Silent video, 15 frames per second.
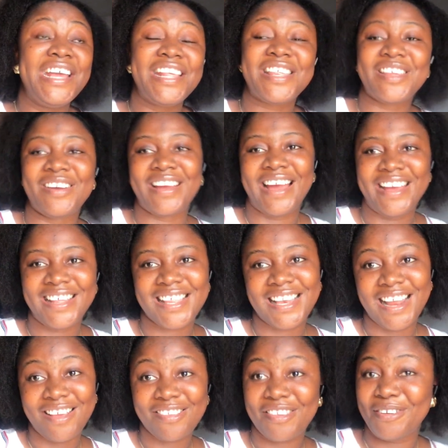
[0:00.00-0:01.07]
So guys,
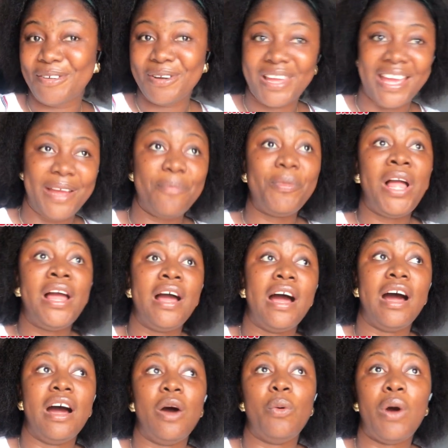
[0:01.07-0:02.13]
let's go. Okay,
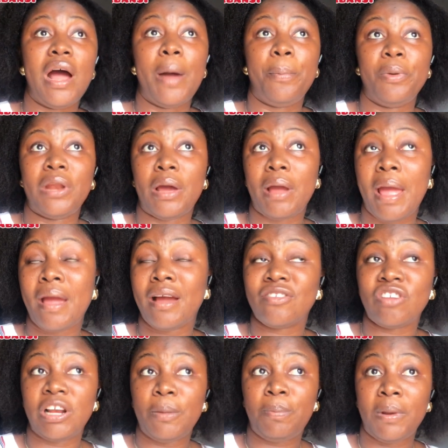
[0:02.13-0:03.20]
what happened now? I
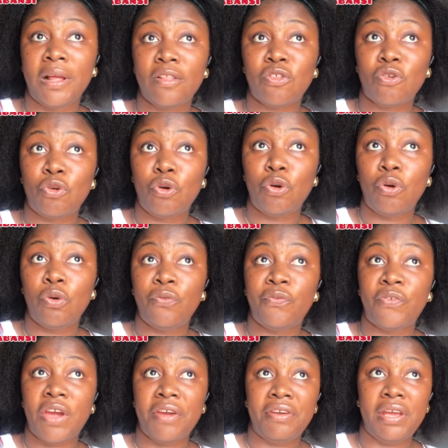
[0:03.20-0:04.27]
actually plan to go
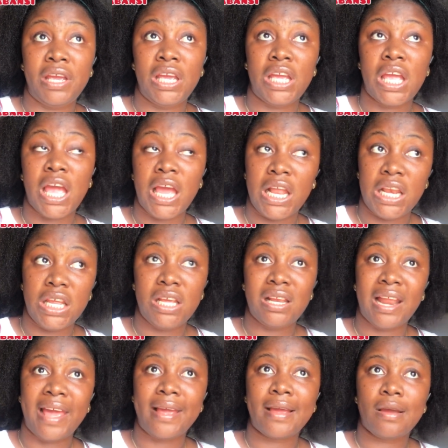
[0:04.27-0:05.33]
very early,
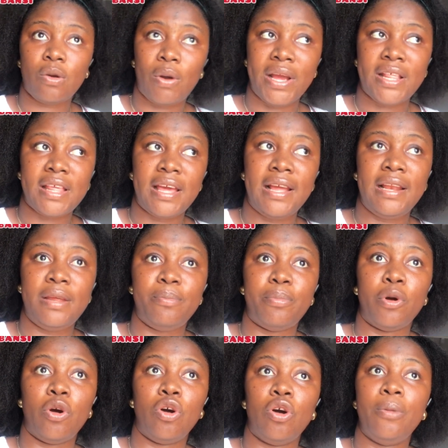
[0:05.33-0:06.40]
like quite early,
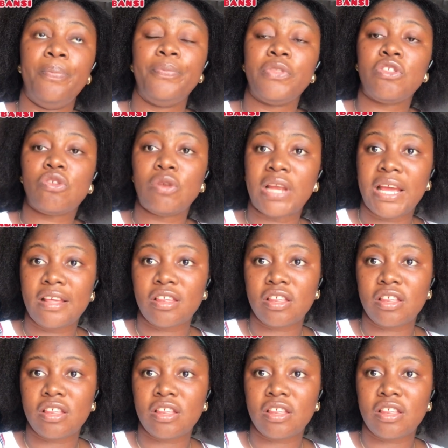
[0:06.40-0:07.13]
but today is